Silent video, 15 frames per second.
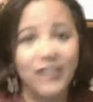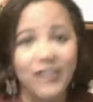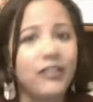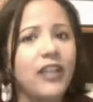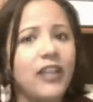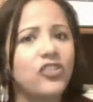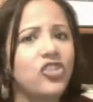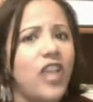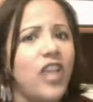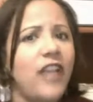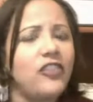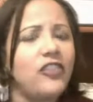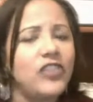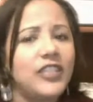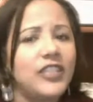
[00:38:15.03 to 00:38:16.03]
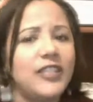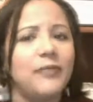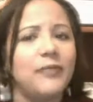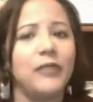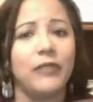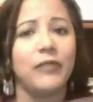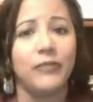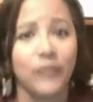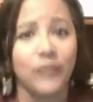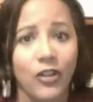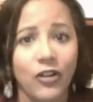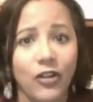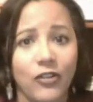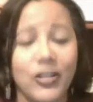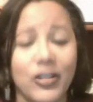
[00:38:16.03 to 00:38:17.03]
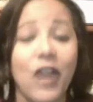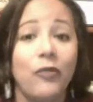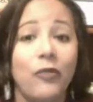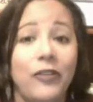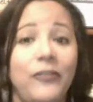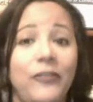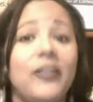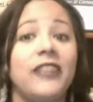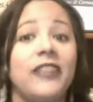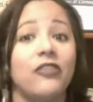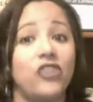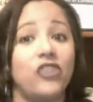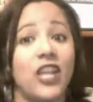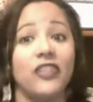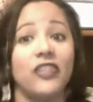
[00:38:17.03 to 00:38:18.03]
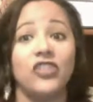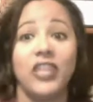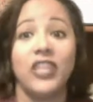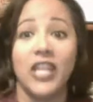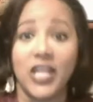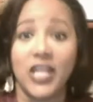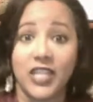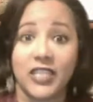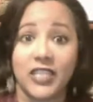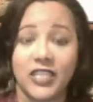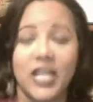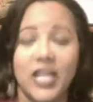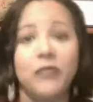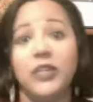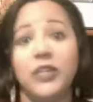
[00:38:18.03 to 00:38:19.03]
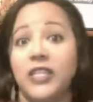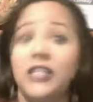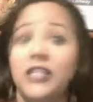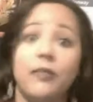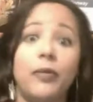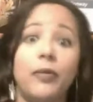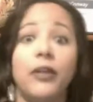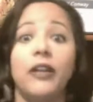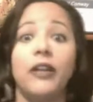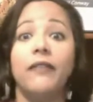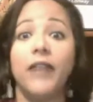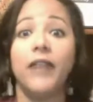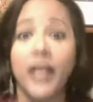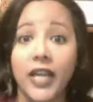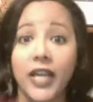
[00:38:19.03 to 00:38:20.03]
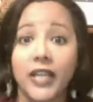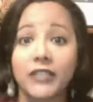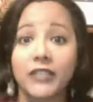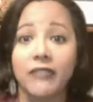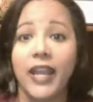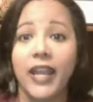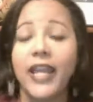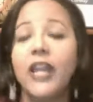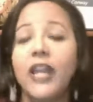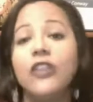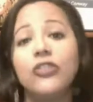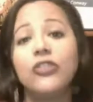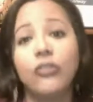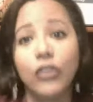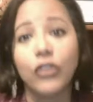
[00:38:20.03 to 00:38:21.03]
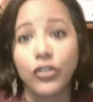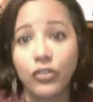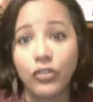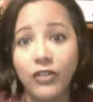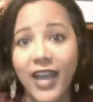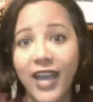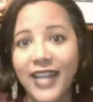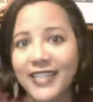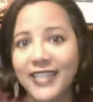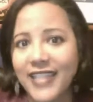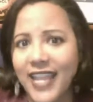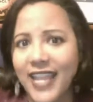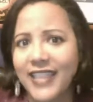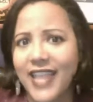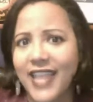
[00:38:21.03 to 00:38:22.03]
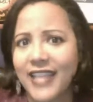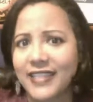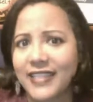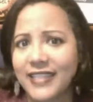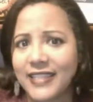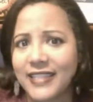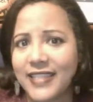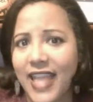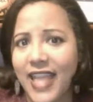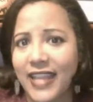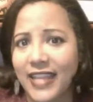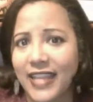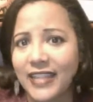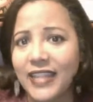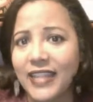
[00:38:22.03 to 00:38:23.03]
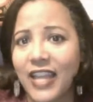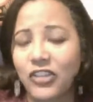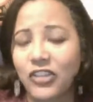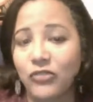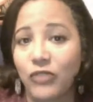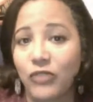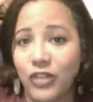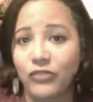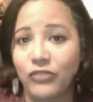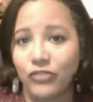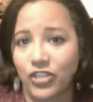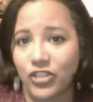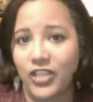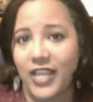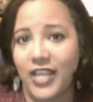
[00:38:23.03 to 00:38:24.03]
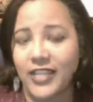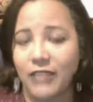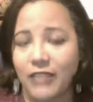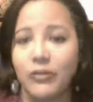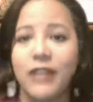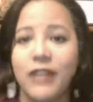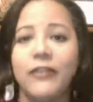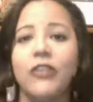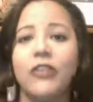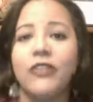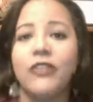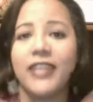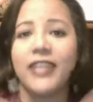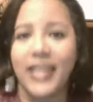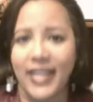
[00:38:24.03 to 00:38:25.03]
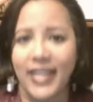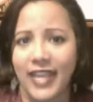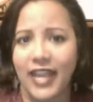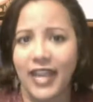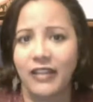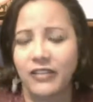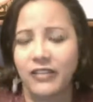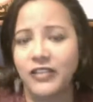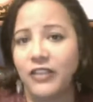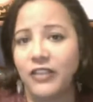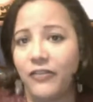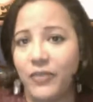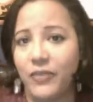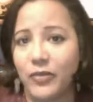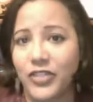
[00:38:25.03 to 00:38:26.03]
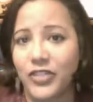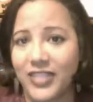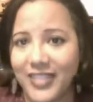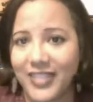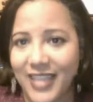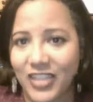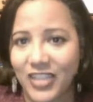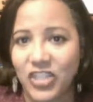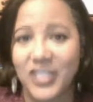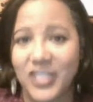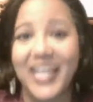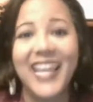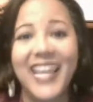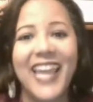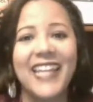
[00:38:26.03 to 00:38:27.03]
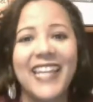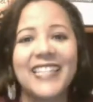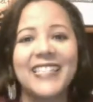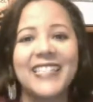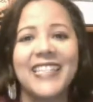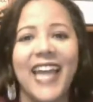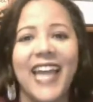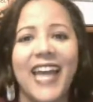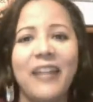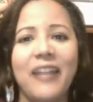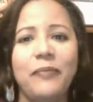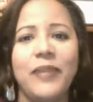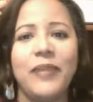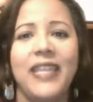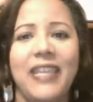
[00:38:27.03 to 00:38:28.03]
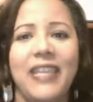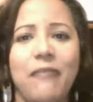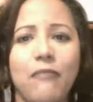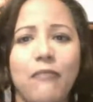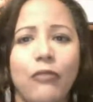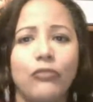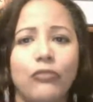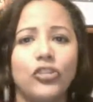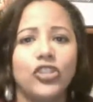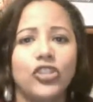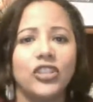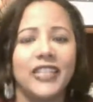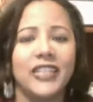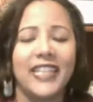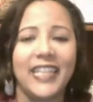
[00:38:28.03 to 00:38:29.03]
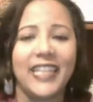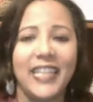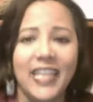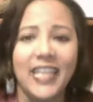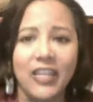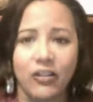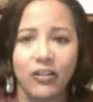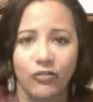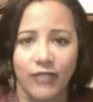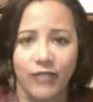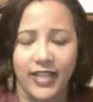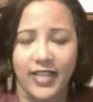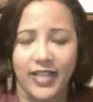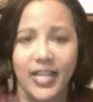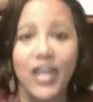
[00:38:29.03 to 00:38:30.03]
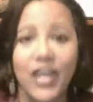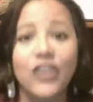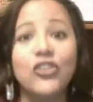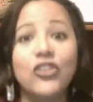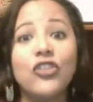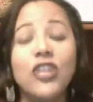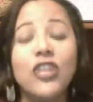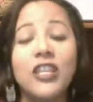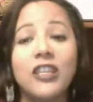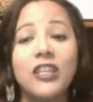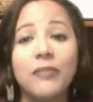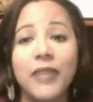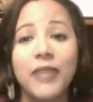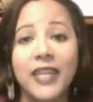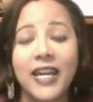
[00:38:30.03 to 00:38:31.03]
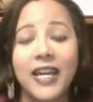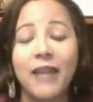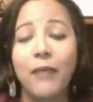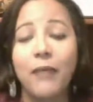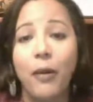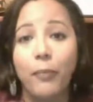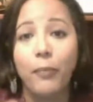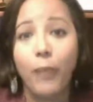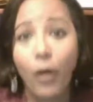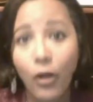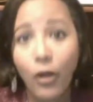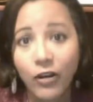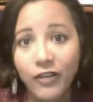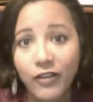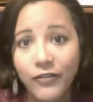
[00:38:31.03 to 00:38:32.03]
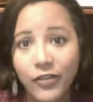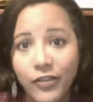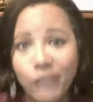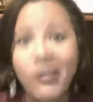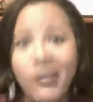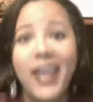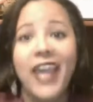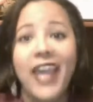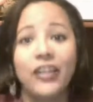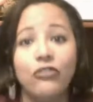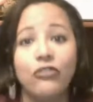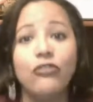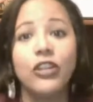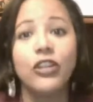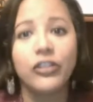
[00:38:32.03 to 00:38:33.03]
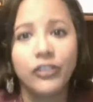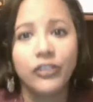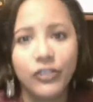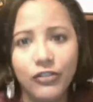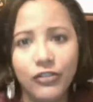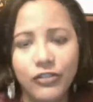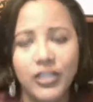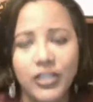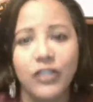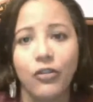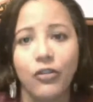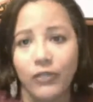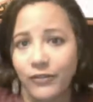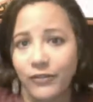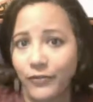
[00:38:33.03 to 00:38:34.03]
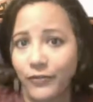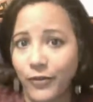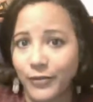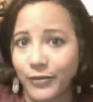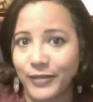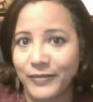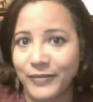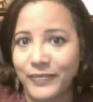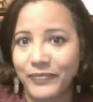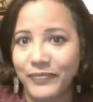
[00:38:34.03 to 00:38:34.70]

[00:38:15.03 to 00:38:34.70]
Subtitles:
They're not challenging something we've learned. We feel like they're challenging us because it's a part of us, right? So you got to take that intellectual understanding, whatever you're getting out of the self-image discussion, and it's got to be emotionally integrated so that it can become a part of you and you can use it going forward.